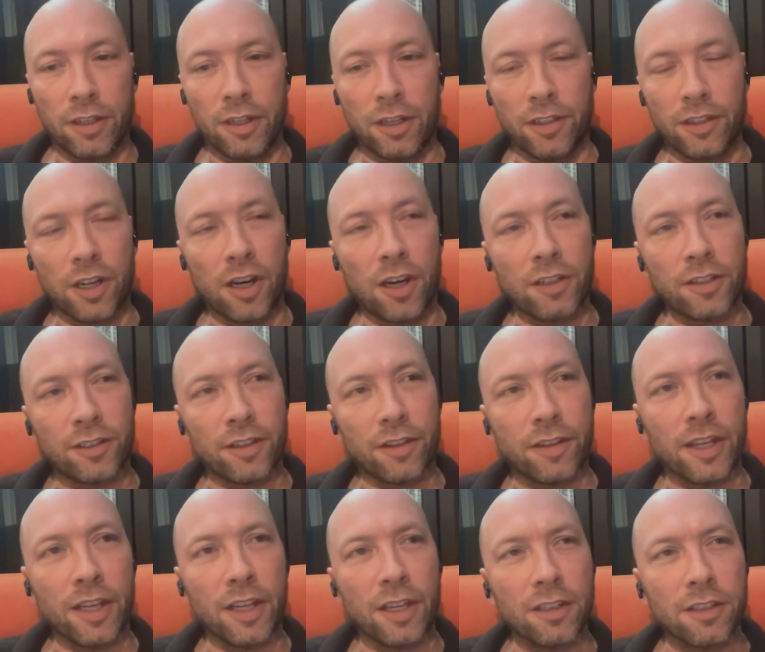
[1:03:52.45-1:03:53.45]
It's harder to
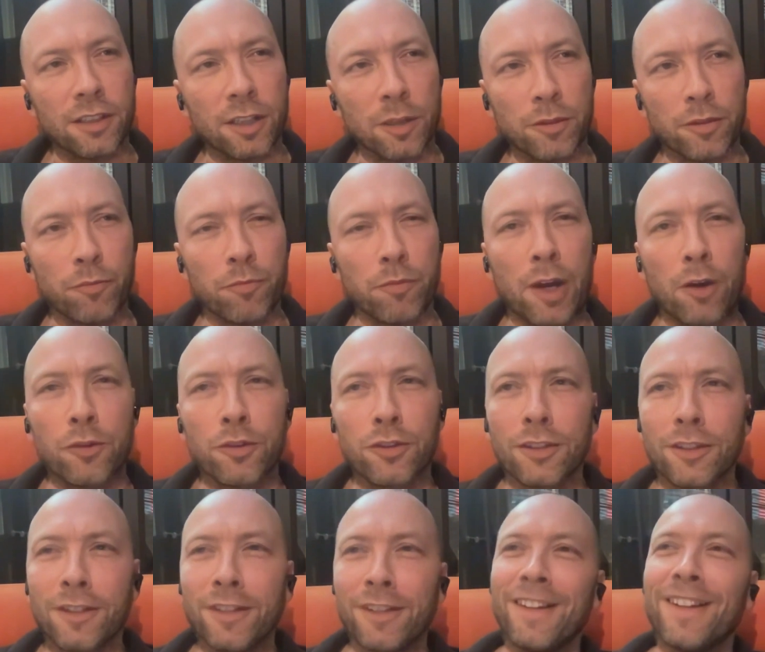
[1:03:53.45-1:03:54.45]
think in terms of mouse
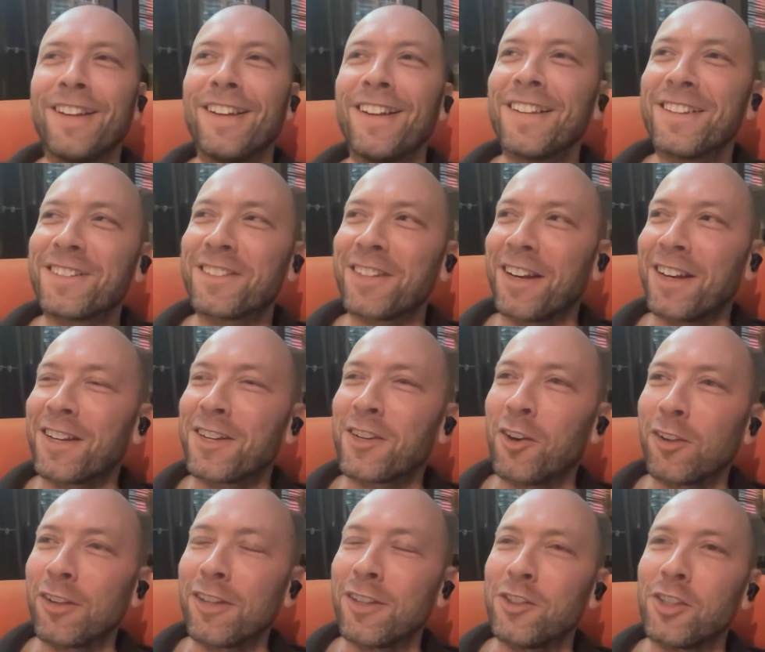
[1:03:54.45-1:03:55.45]

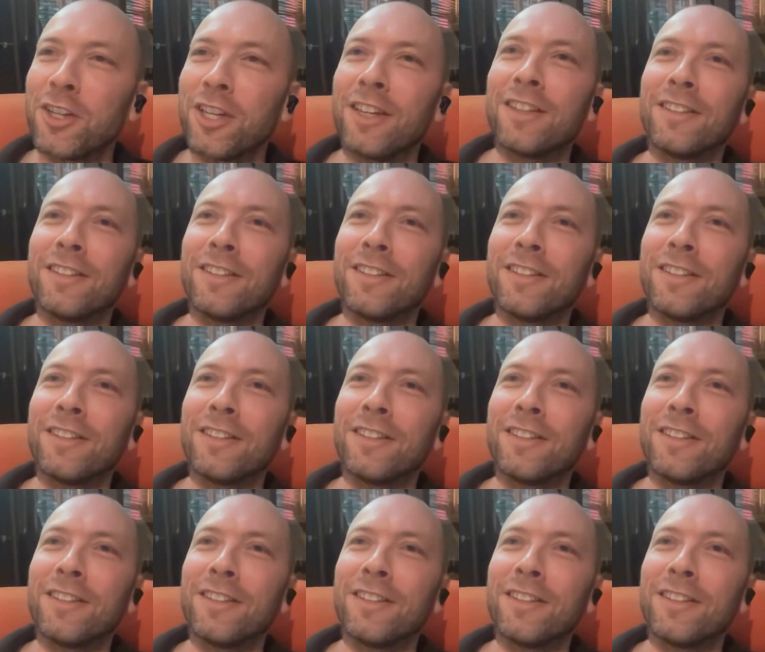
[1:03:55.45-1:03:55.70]
psychology